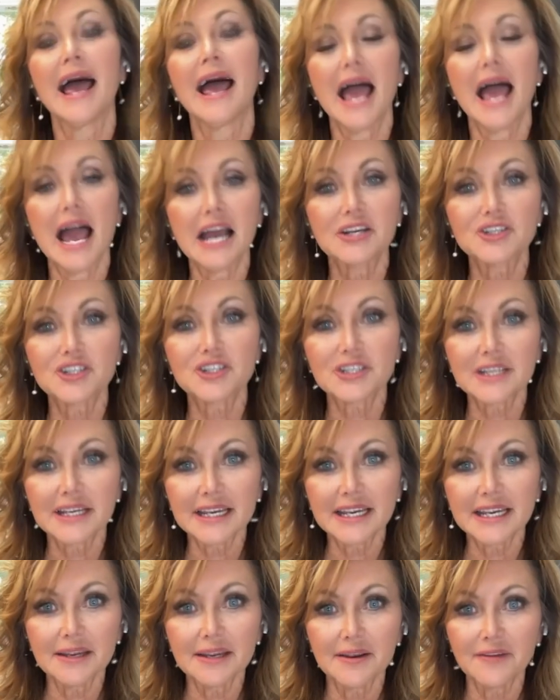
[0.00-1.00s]

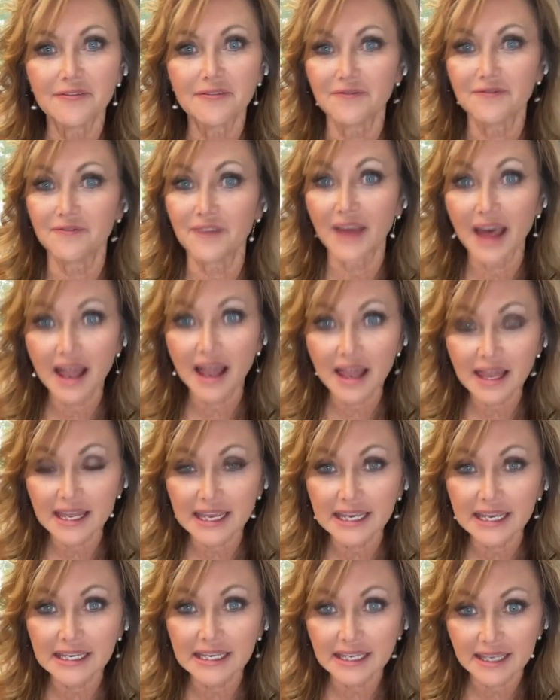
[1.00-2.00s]
actually fell
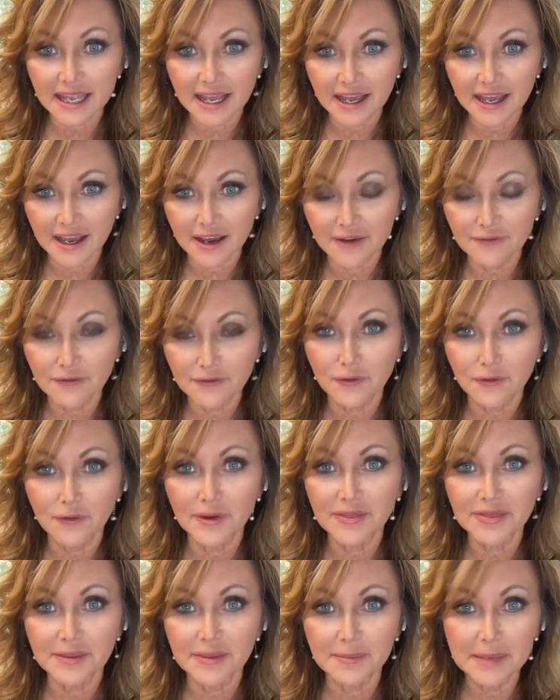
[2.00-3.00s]
in love
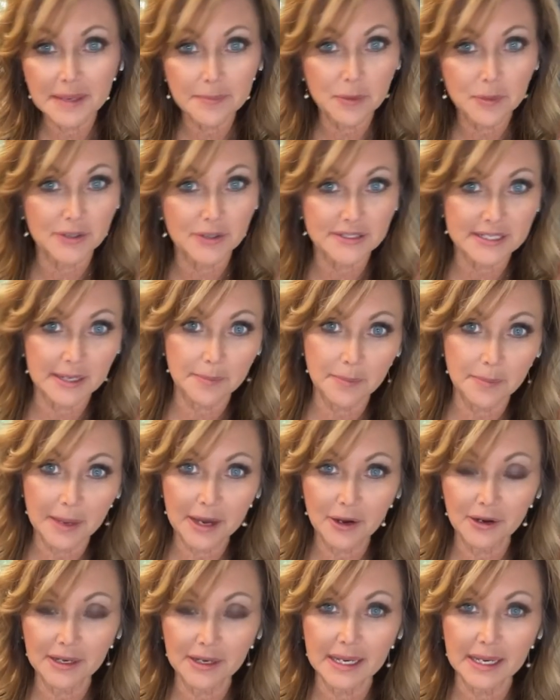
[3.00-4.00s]
with the meatballs and
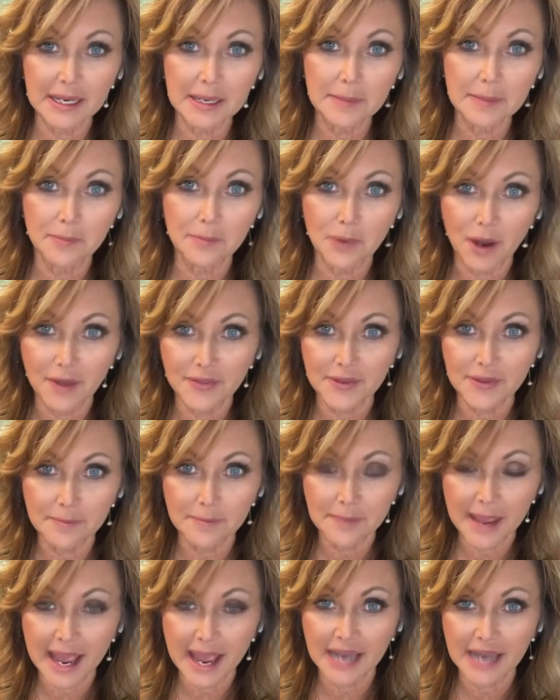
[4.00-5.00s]
apparently brought them
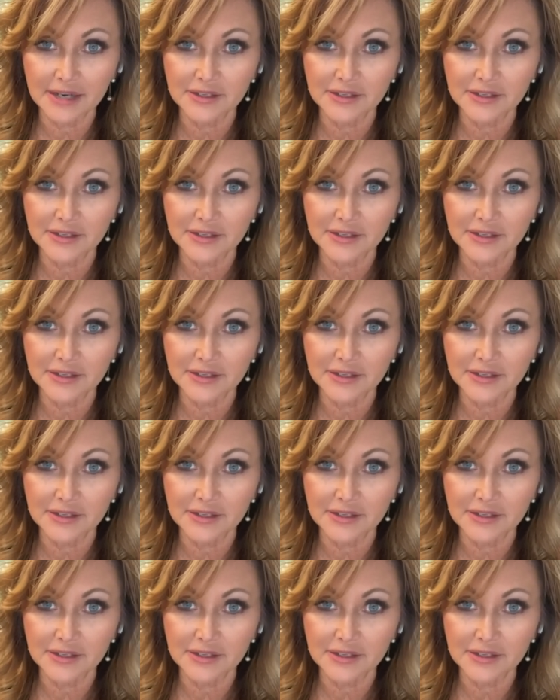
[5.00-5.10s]
back